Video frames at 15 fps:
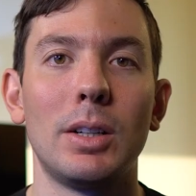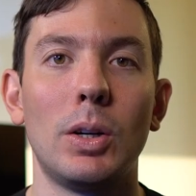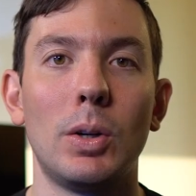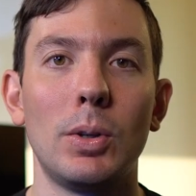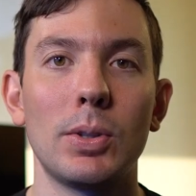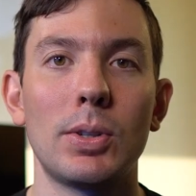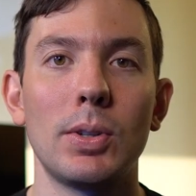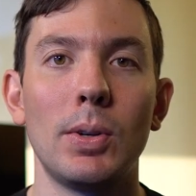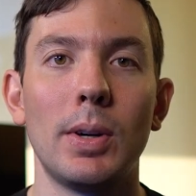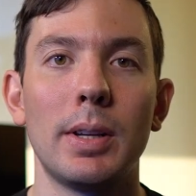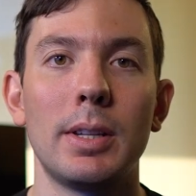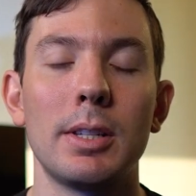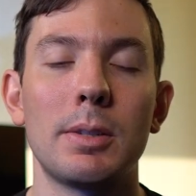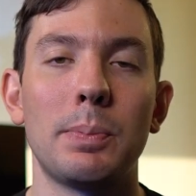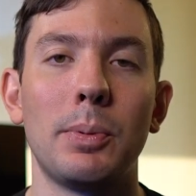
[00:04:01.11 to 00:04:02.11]
Also,
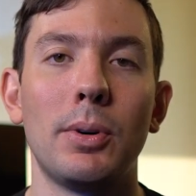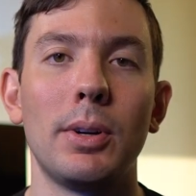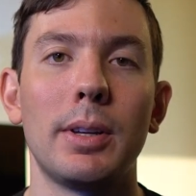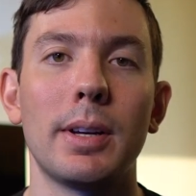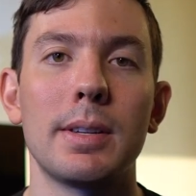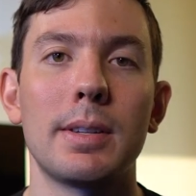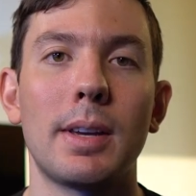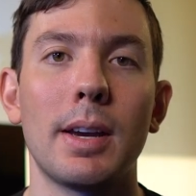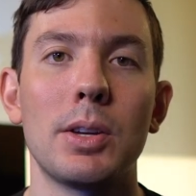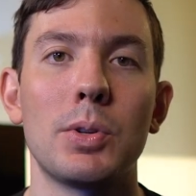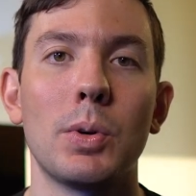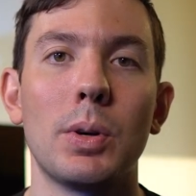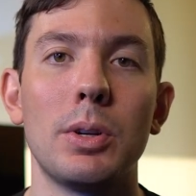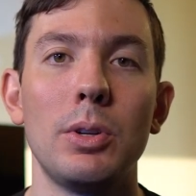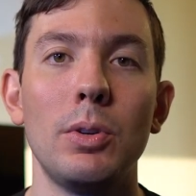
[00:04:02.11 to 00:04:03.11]
at this point, I
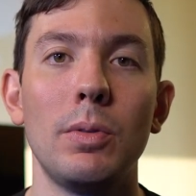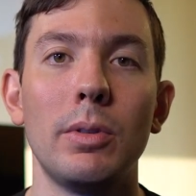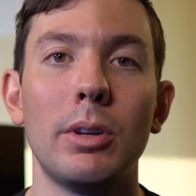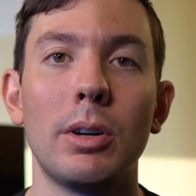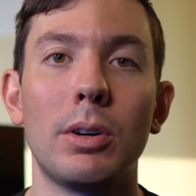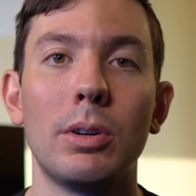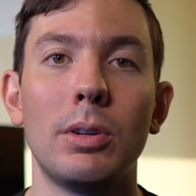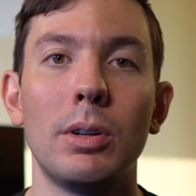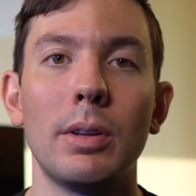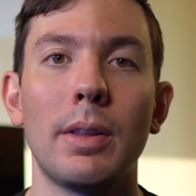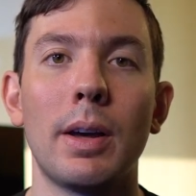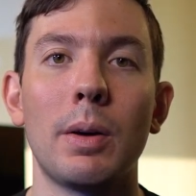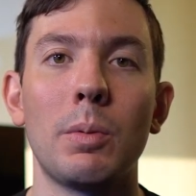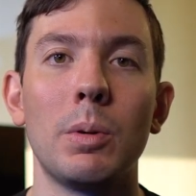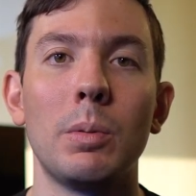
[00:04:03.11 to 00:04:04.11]
schedule a new video call
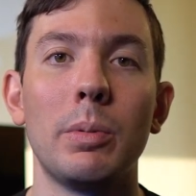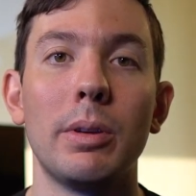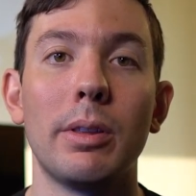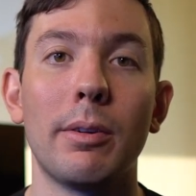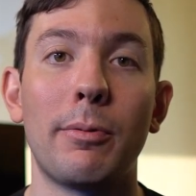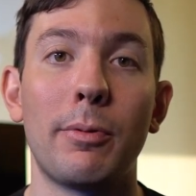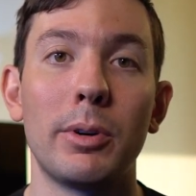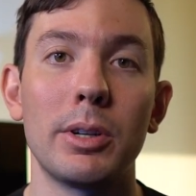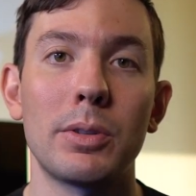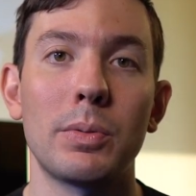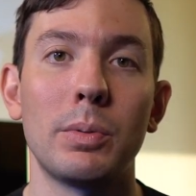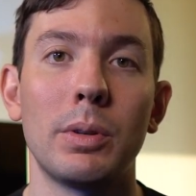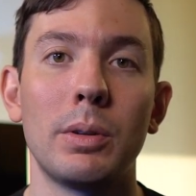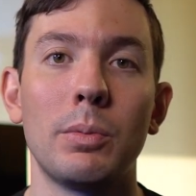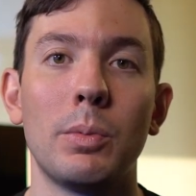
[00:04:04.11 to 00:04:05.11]
that will be the first
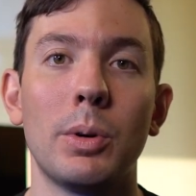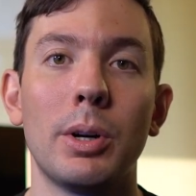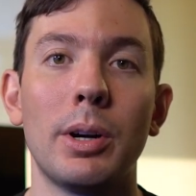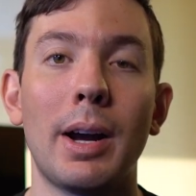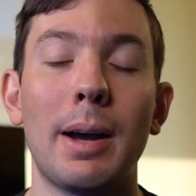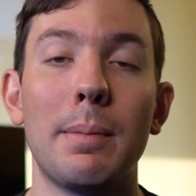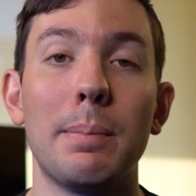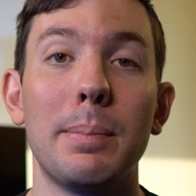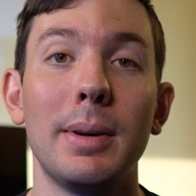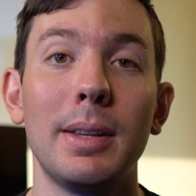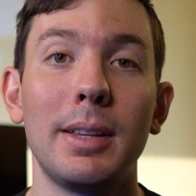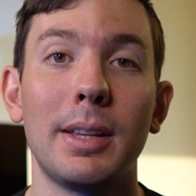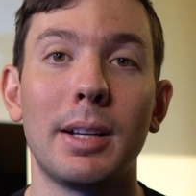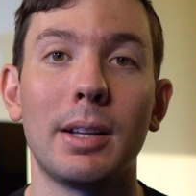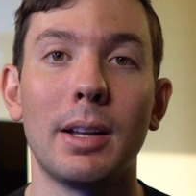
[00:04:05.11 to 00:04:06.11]
one where I'm
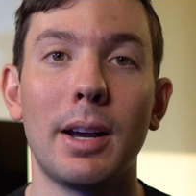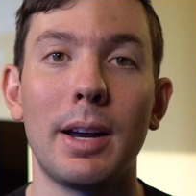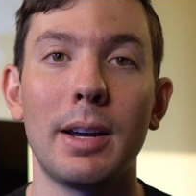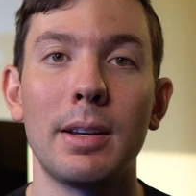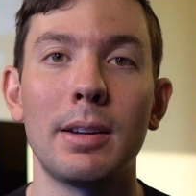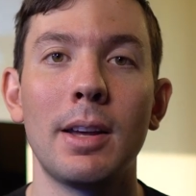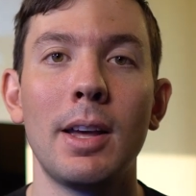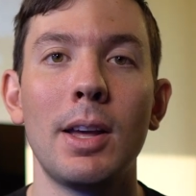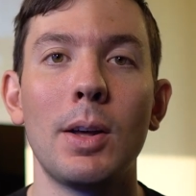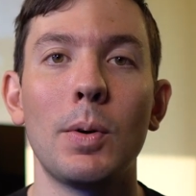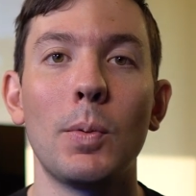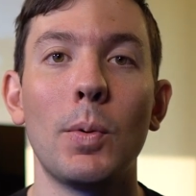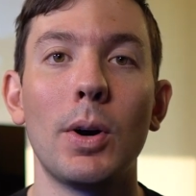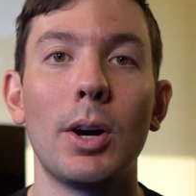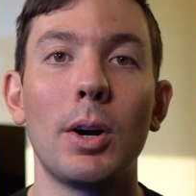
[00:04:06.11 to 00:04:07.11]
billing the client,
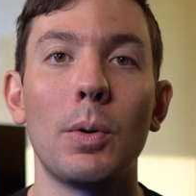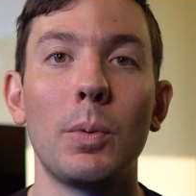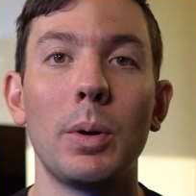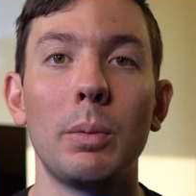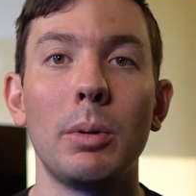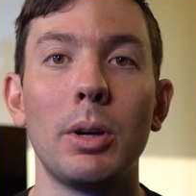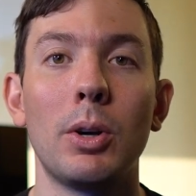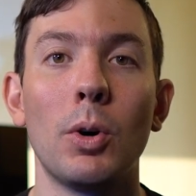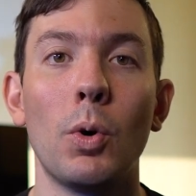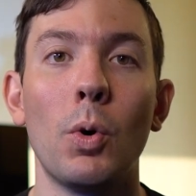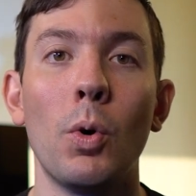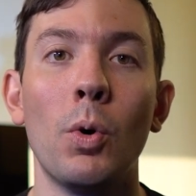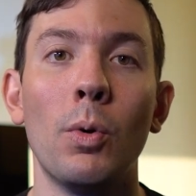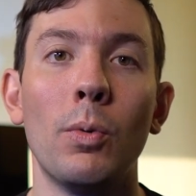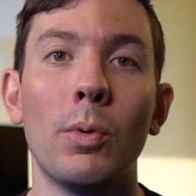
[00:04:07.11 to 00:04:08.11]
where we will
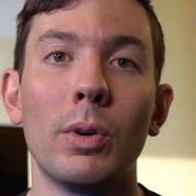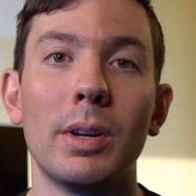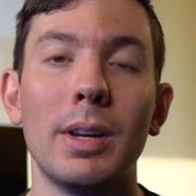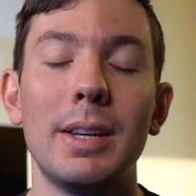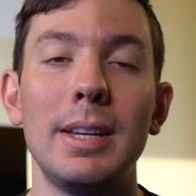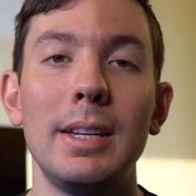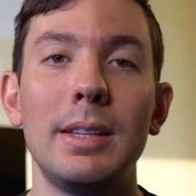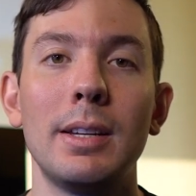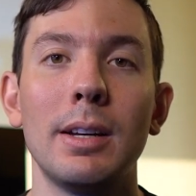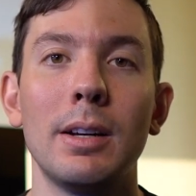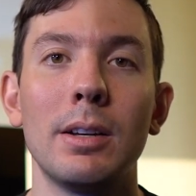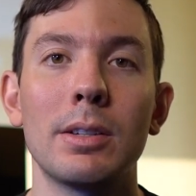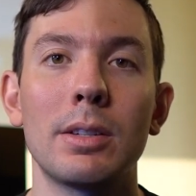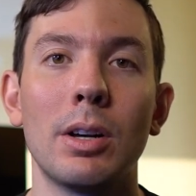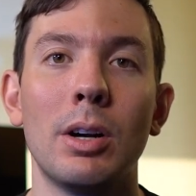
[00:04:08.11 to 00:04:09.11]
go over the
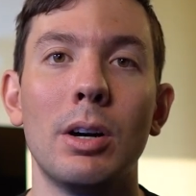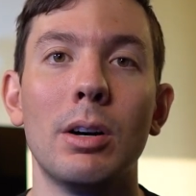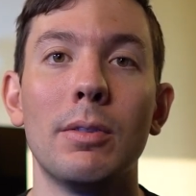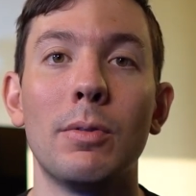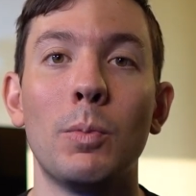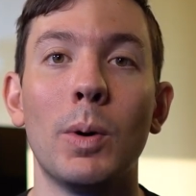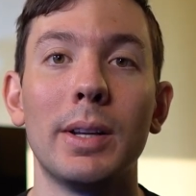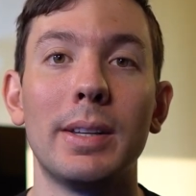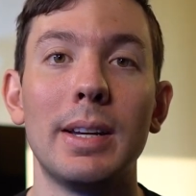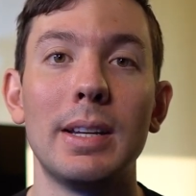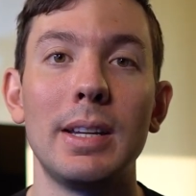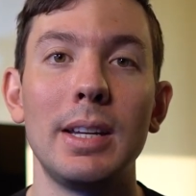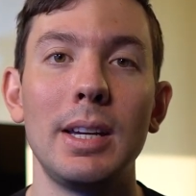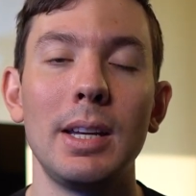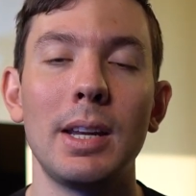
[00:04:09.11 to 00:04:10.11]
details of what they
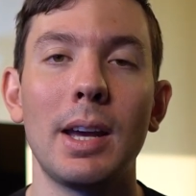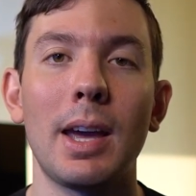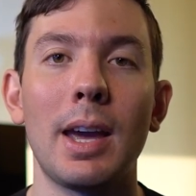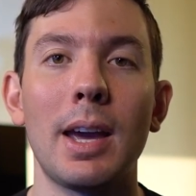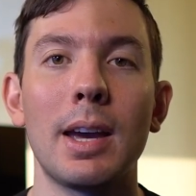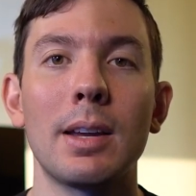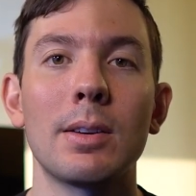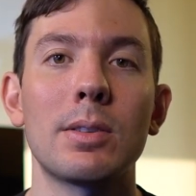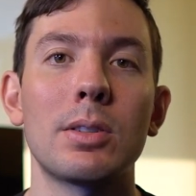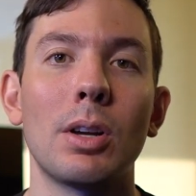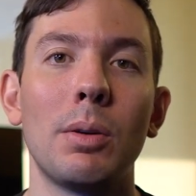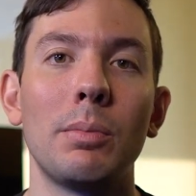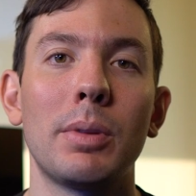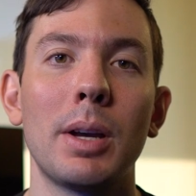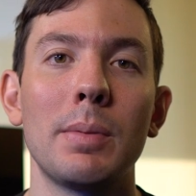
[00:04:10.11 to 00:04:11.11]
need, and
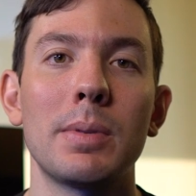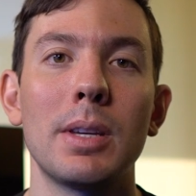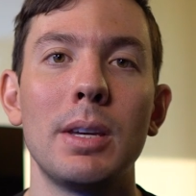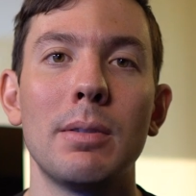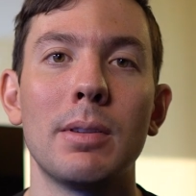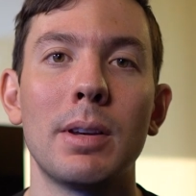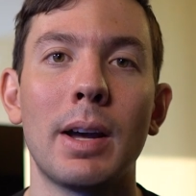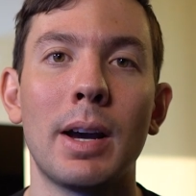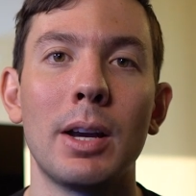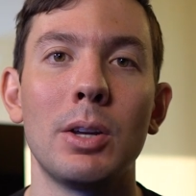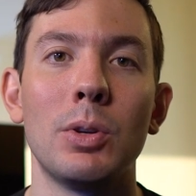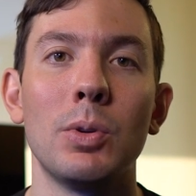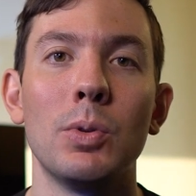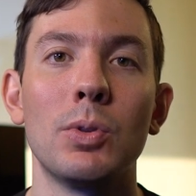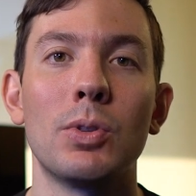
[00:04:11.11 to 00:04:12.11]
sometimes even I
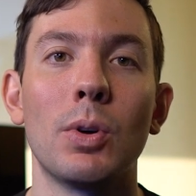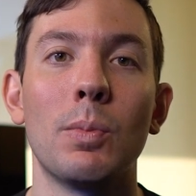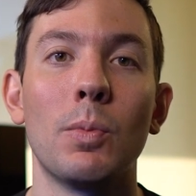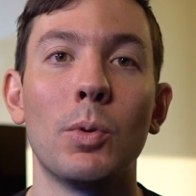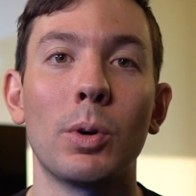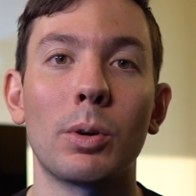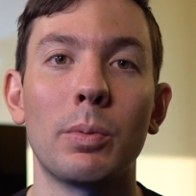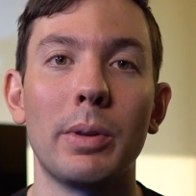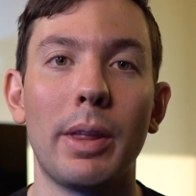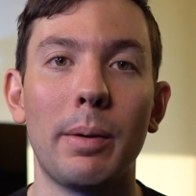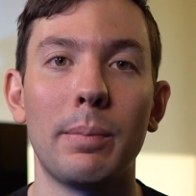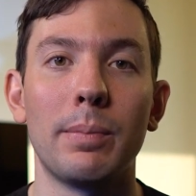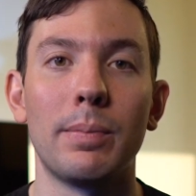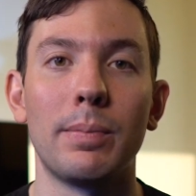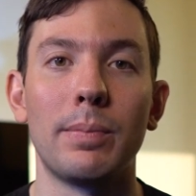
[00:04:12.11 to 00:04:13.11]
do some work with them.
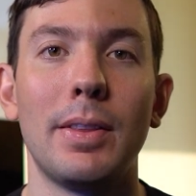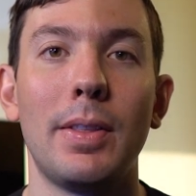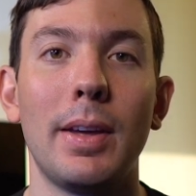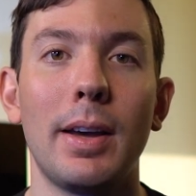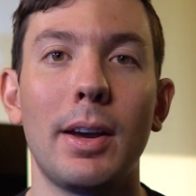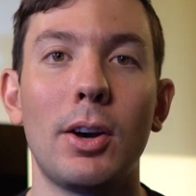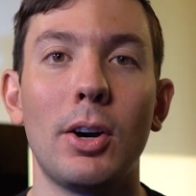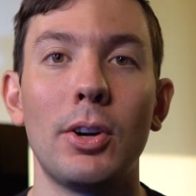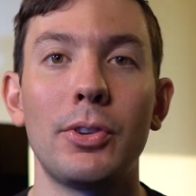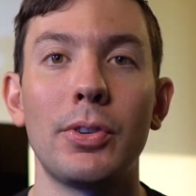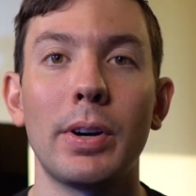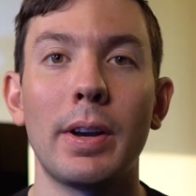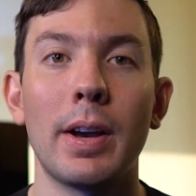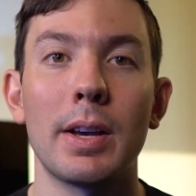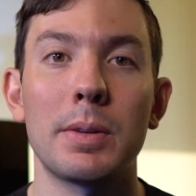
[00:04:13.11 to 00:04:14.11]
The
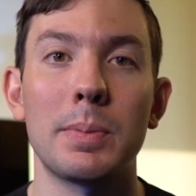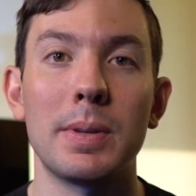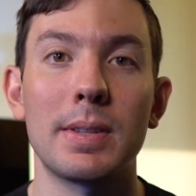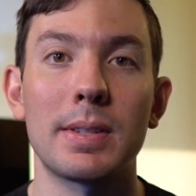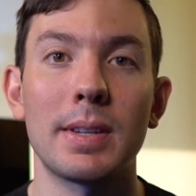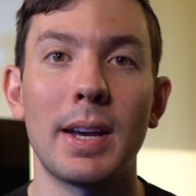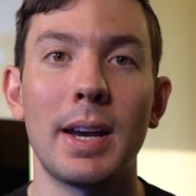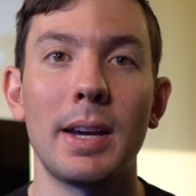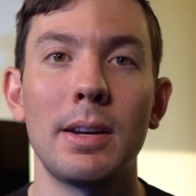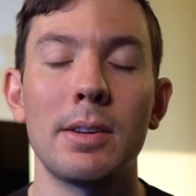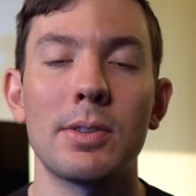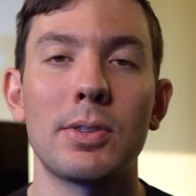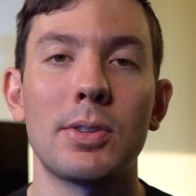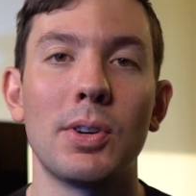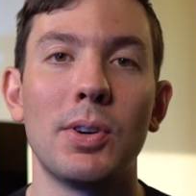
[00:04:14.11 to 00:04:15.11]
contract has been
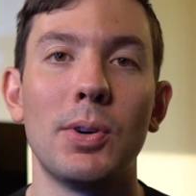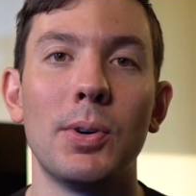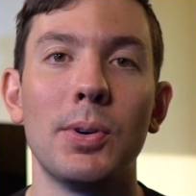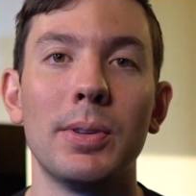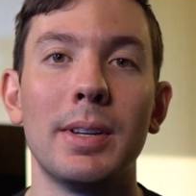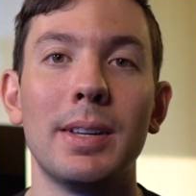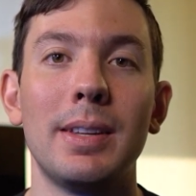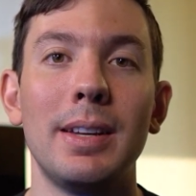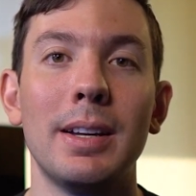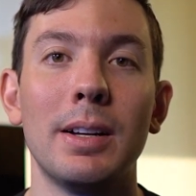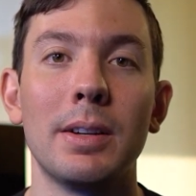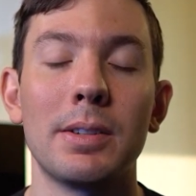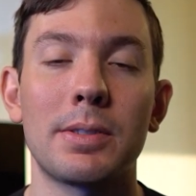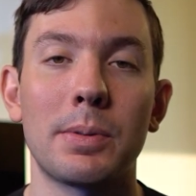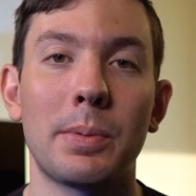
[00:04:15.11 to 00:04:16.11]
signed, so the deal
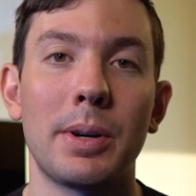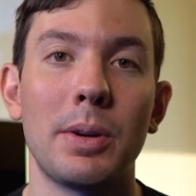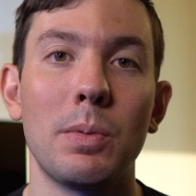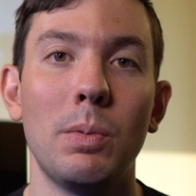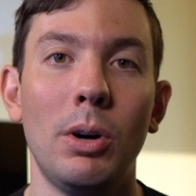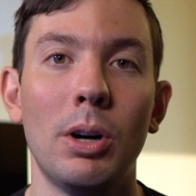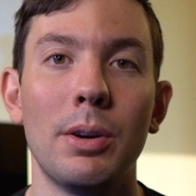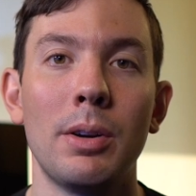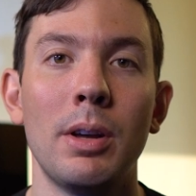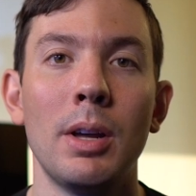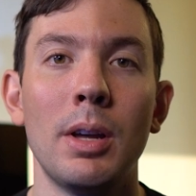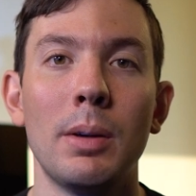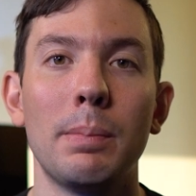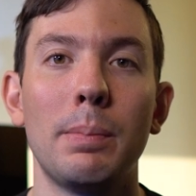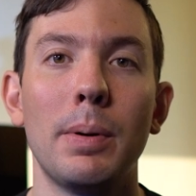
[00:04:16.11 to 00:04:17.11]
is already won,
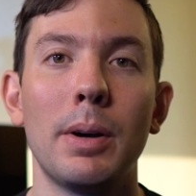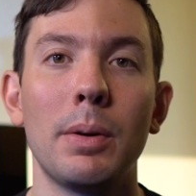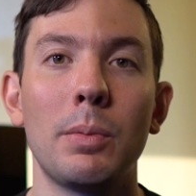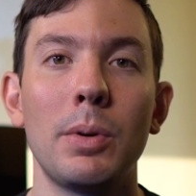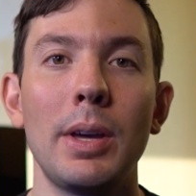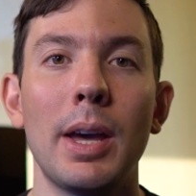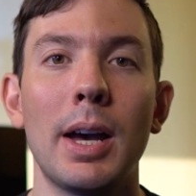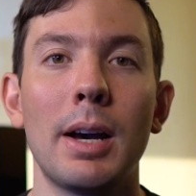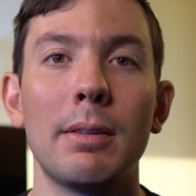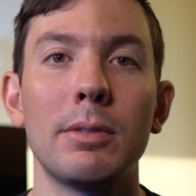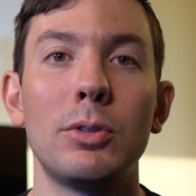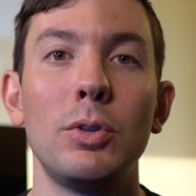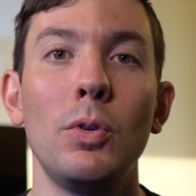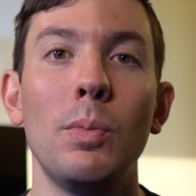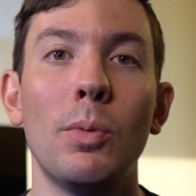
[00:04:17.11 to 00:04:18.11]
but we have
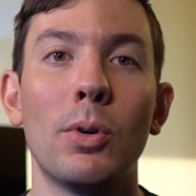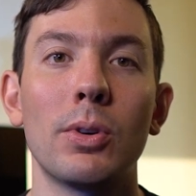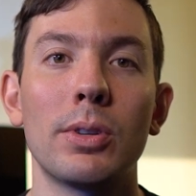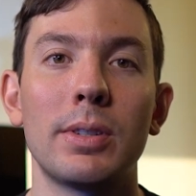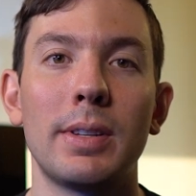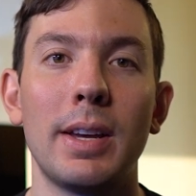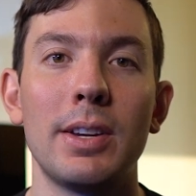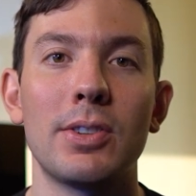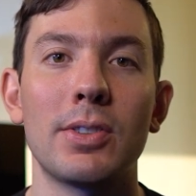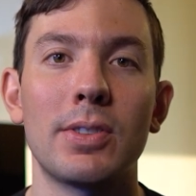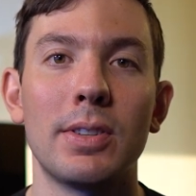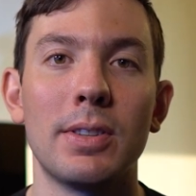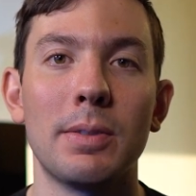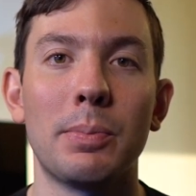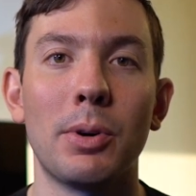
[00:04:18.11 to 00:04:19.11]
two more stages in the